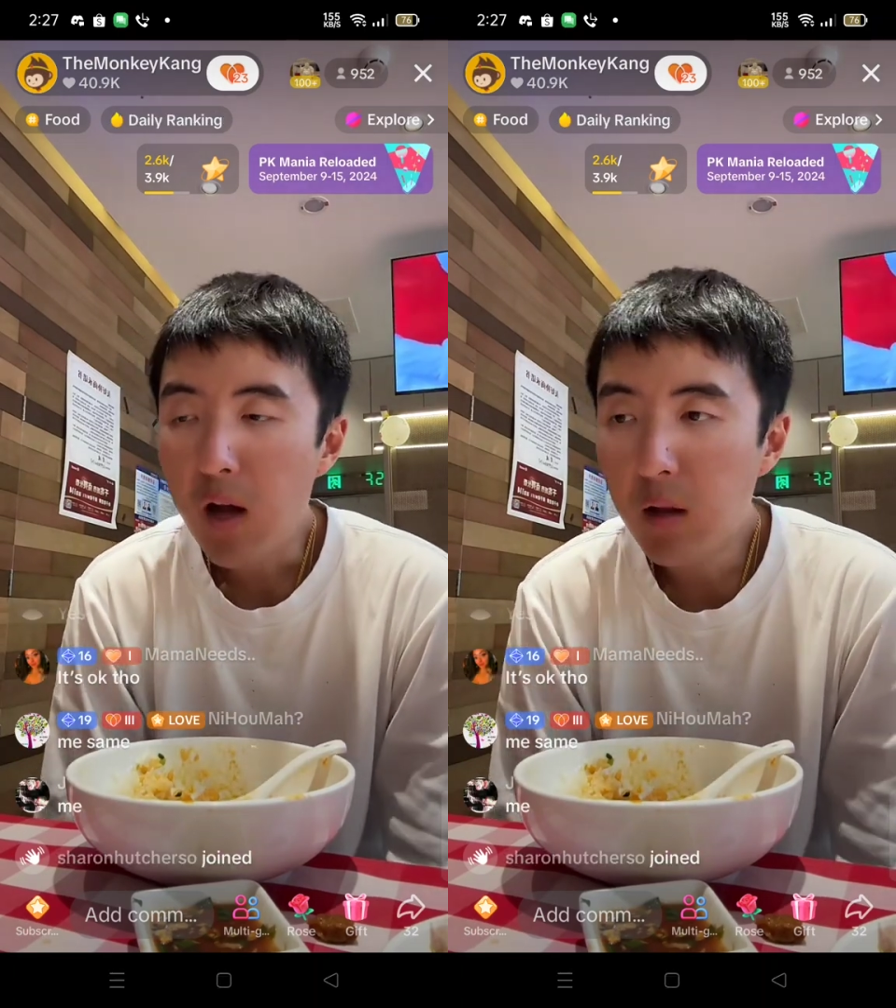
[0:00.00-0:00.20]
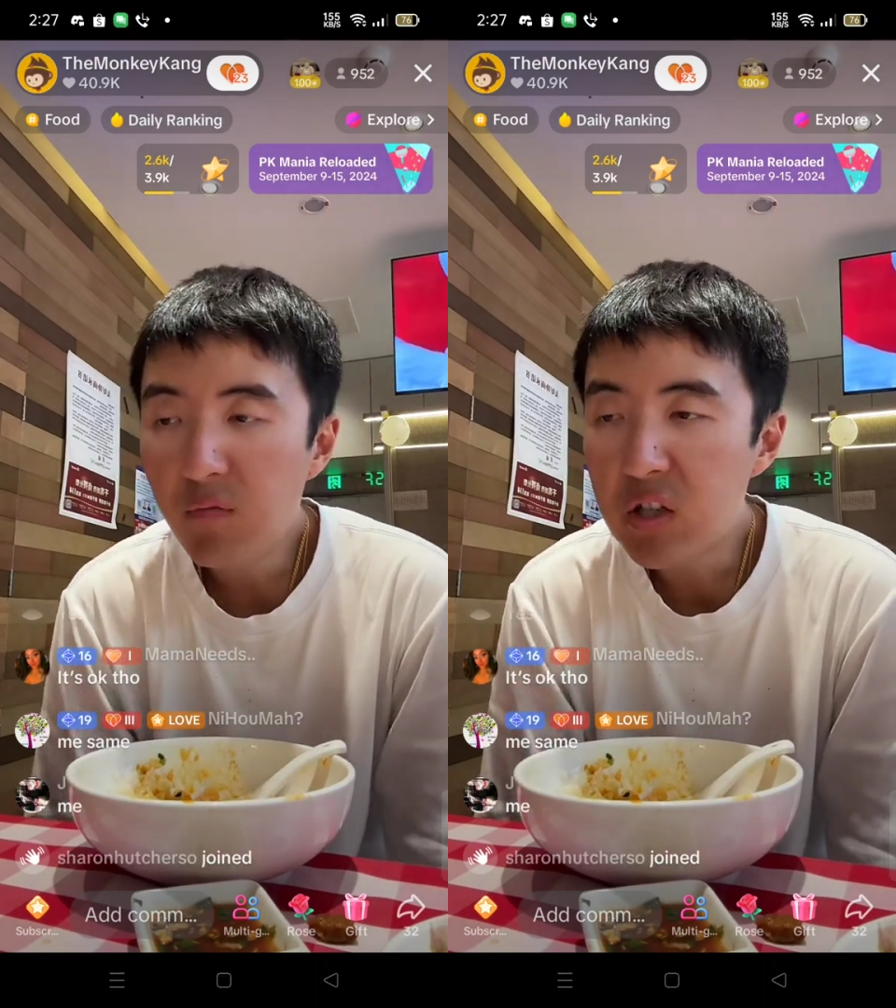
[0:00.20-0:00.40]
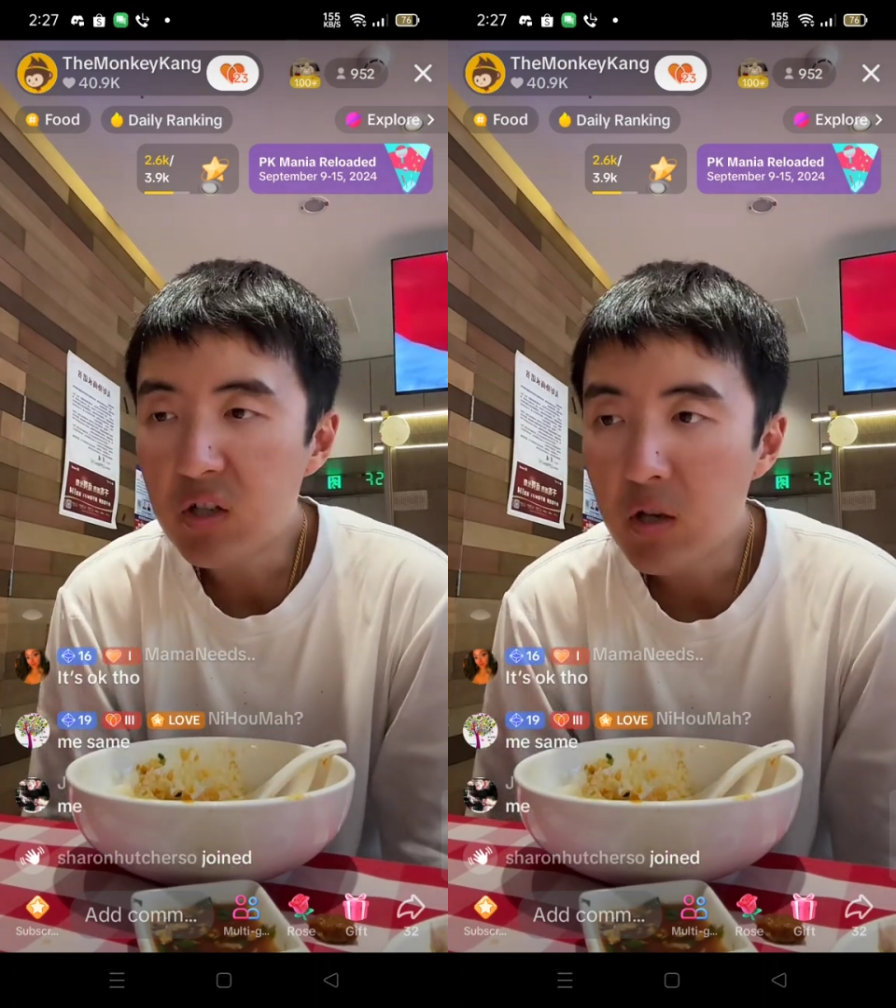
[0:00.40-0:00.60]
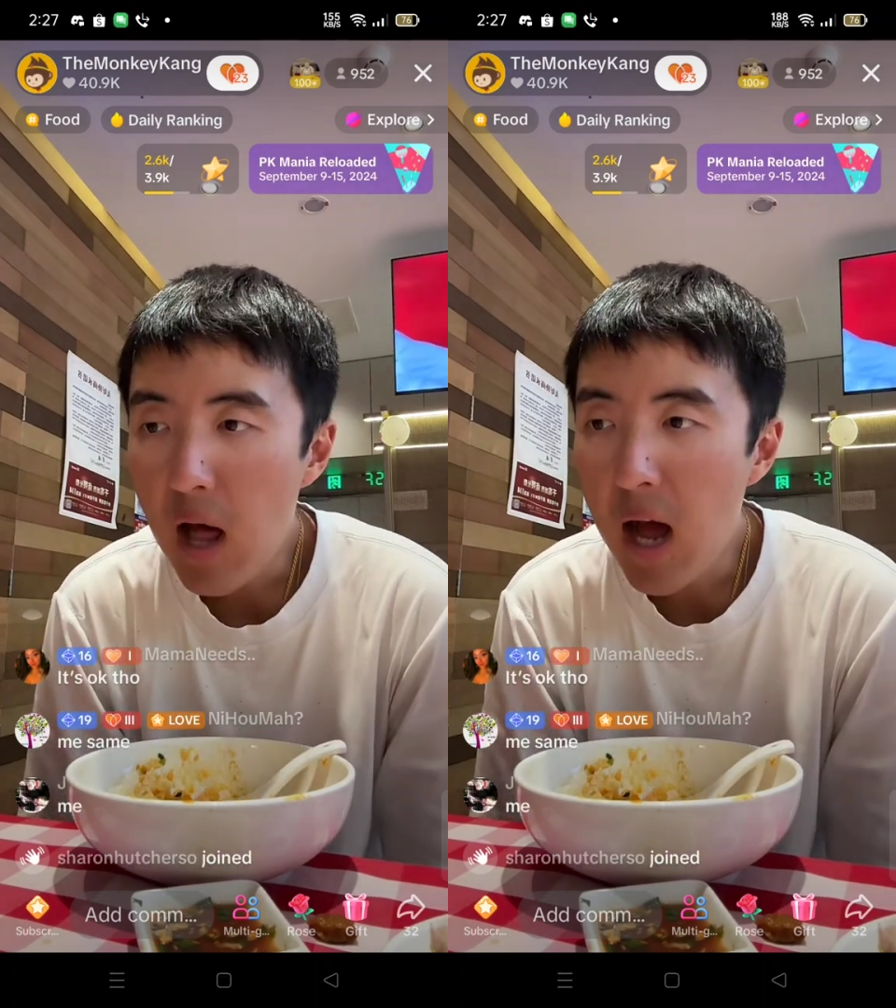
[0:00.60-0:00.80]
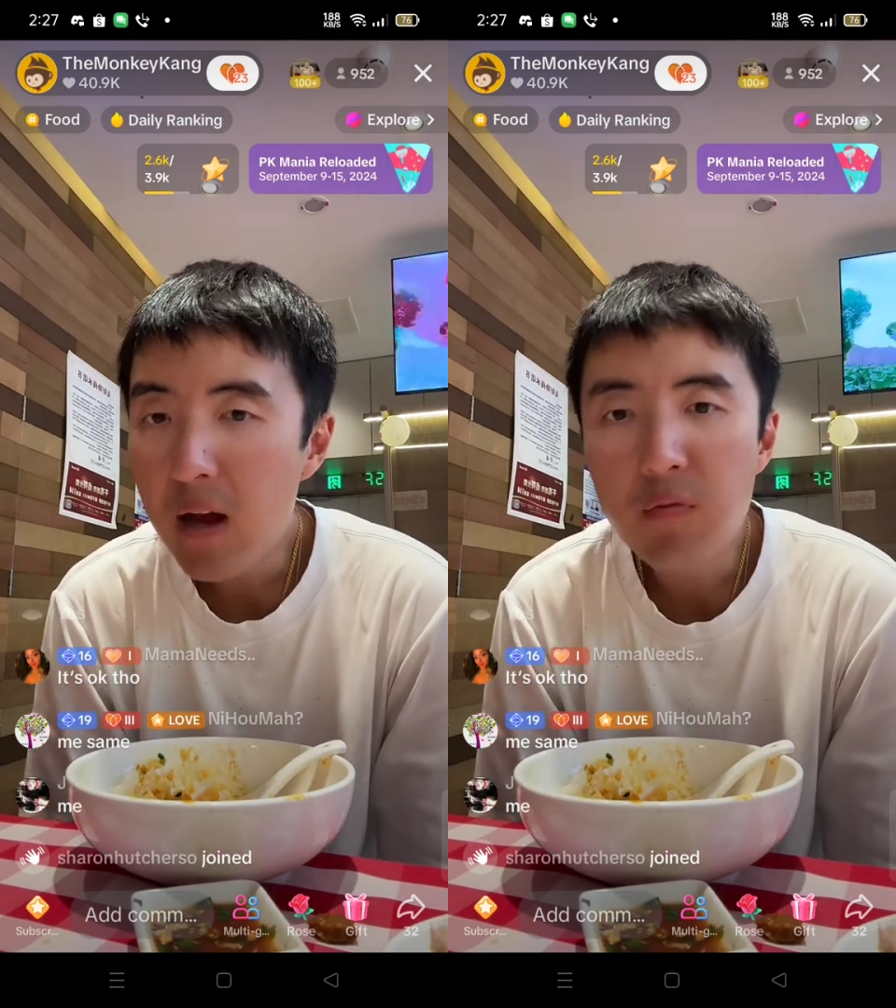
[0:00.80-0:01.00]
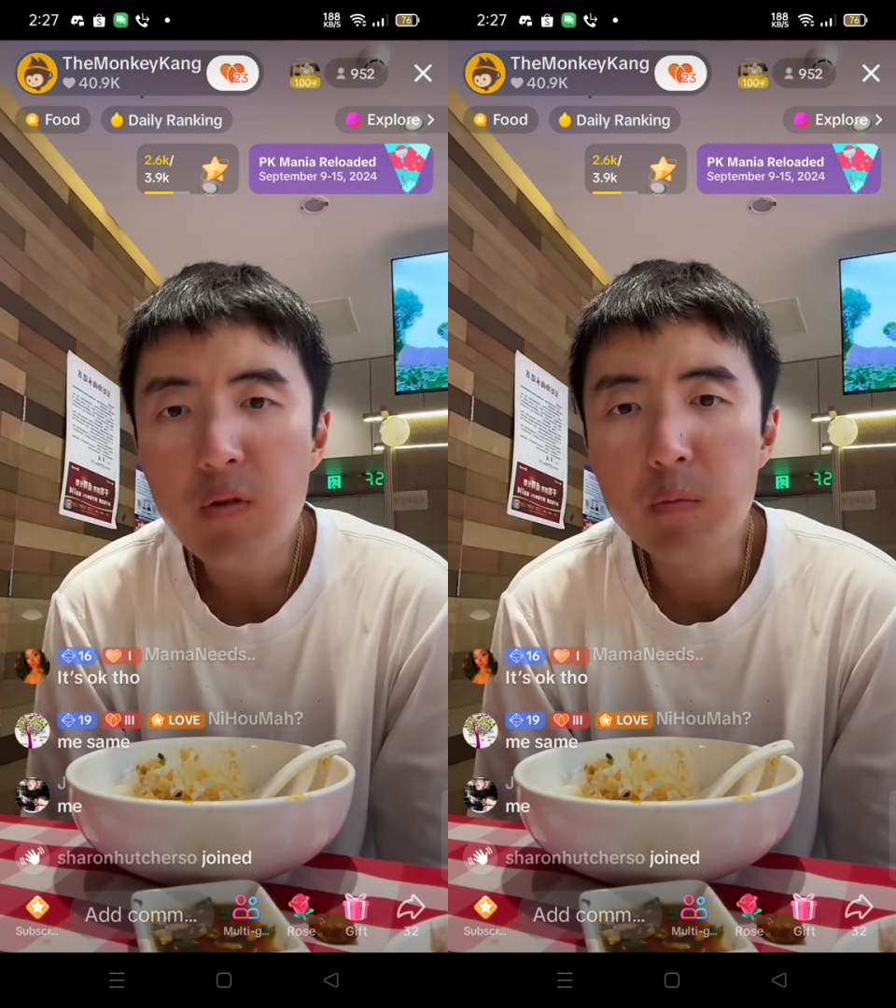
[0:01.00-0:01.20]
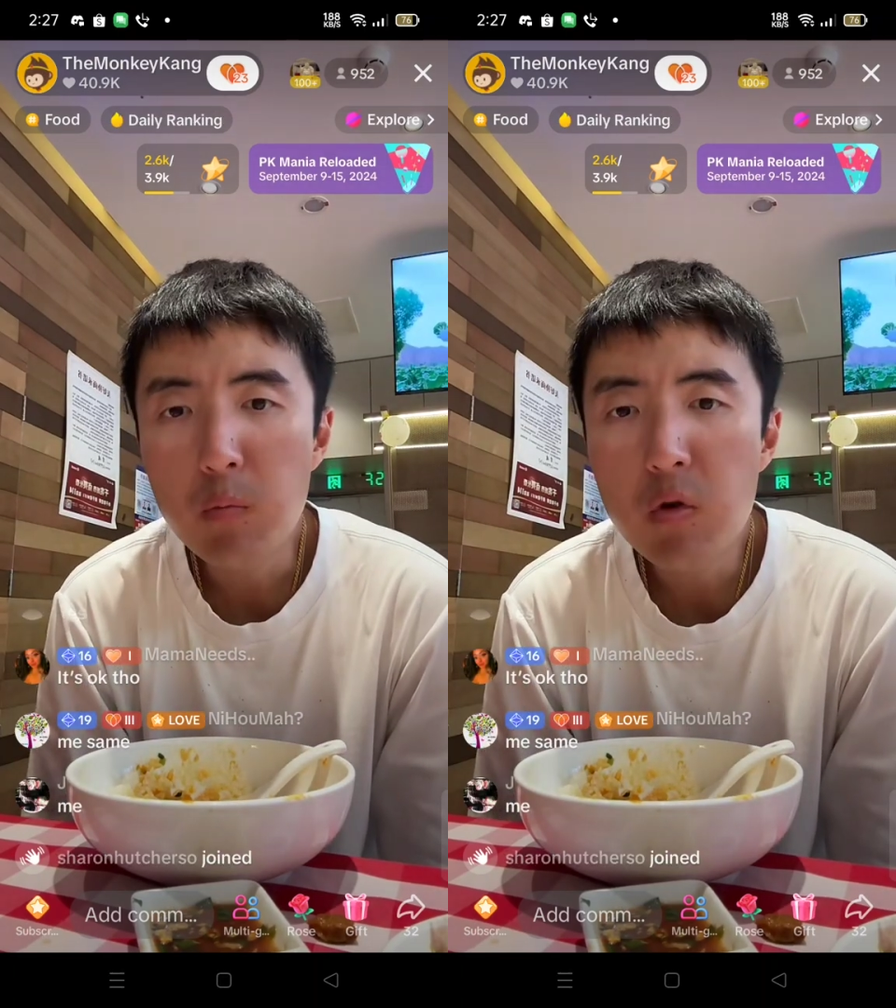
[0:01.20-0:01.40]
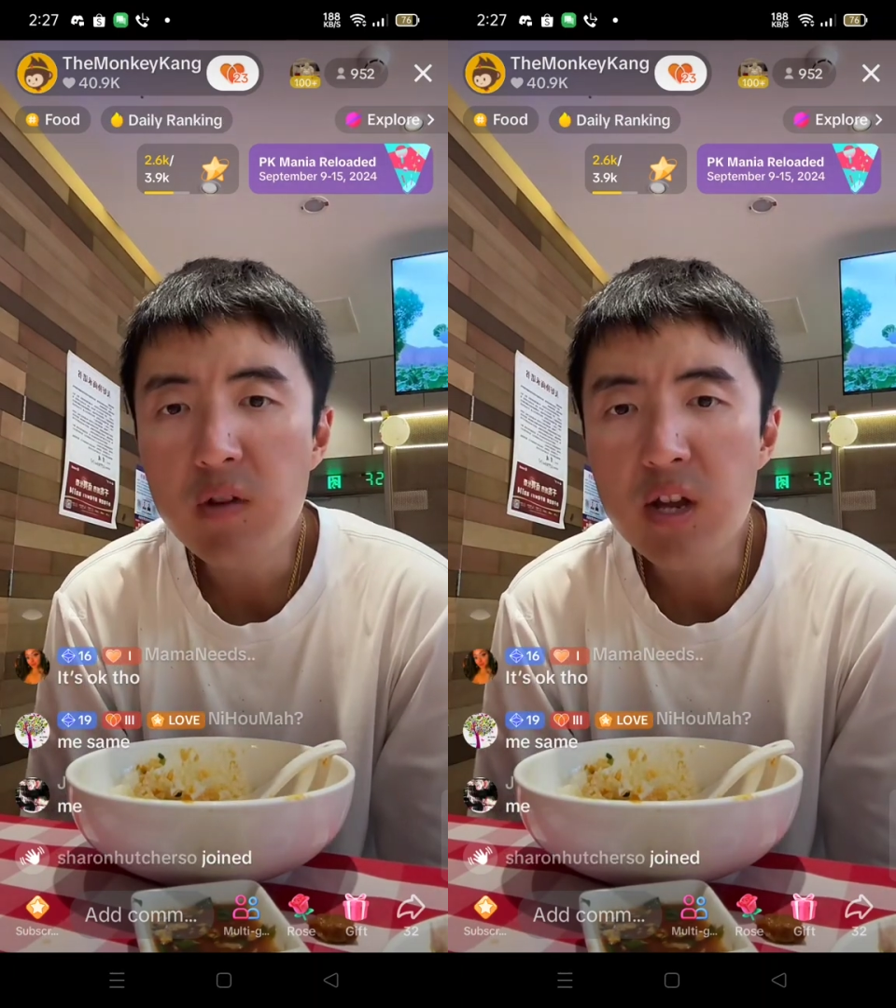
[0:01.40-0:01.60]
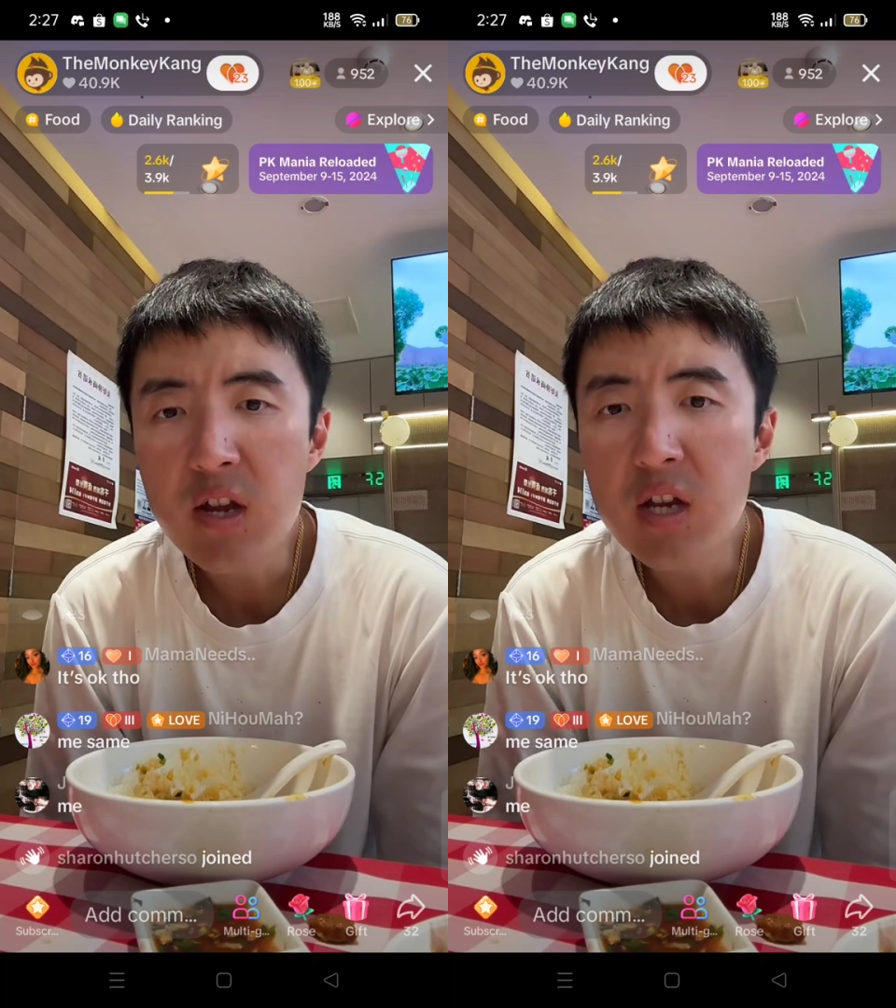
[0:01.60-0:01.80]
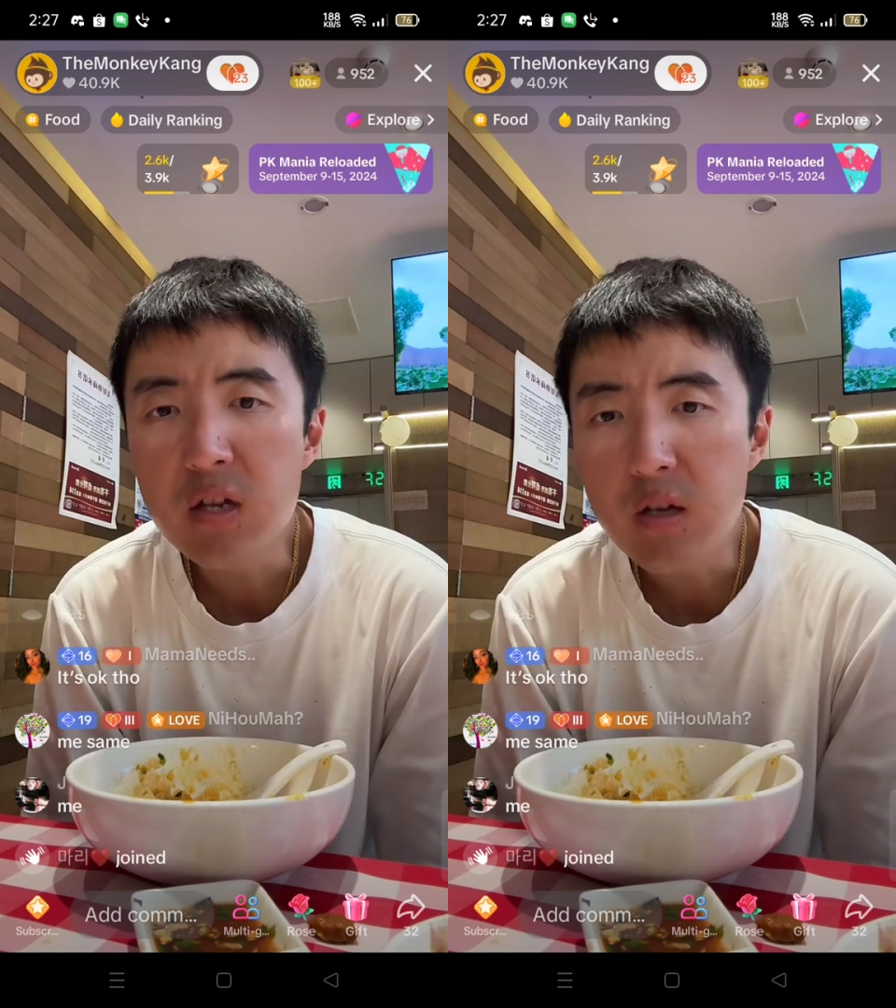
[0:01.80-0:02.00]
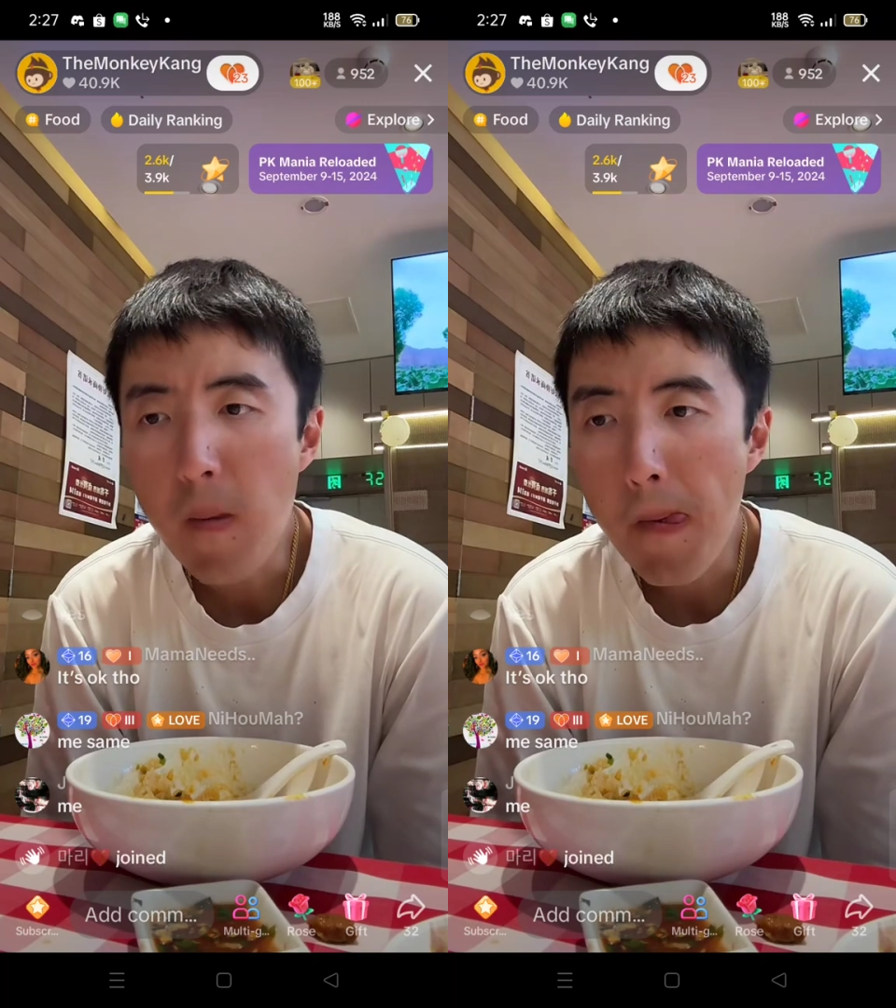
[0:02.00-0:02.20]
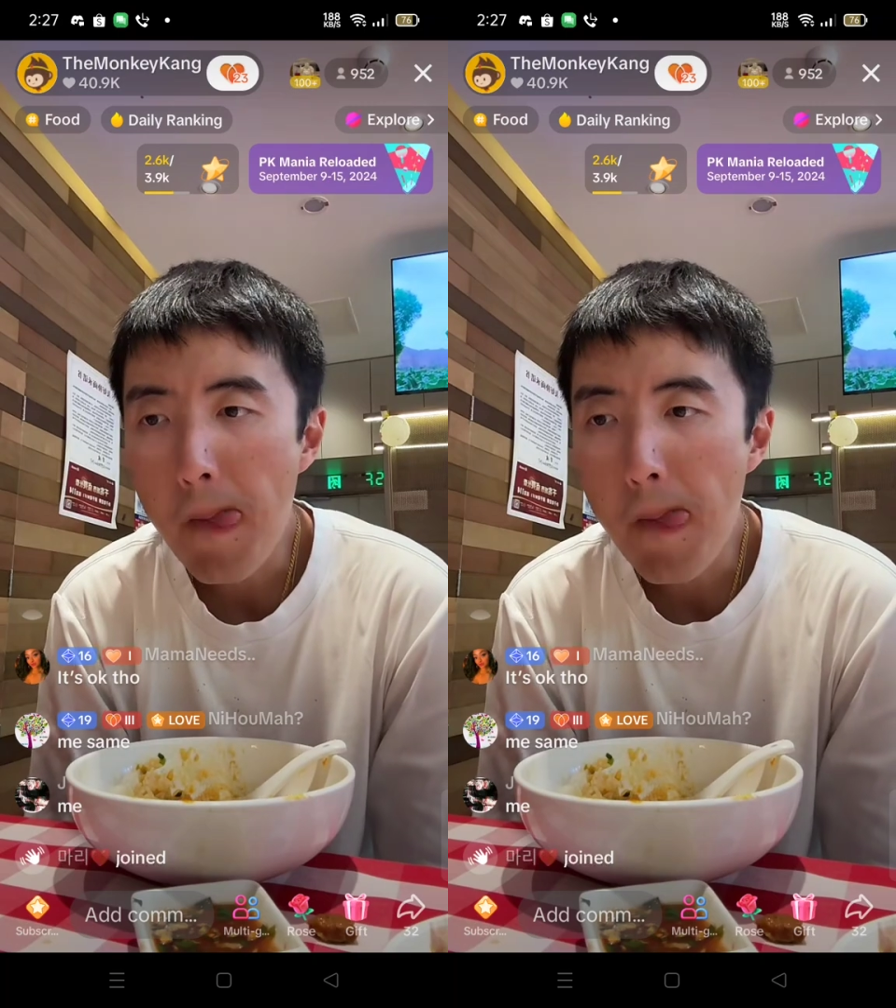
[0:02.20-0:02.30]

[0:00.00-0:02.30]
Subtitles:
I love this line from the movie Heat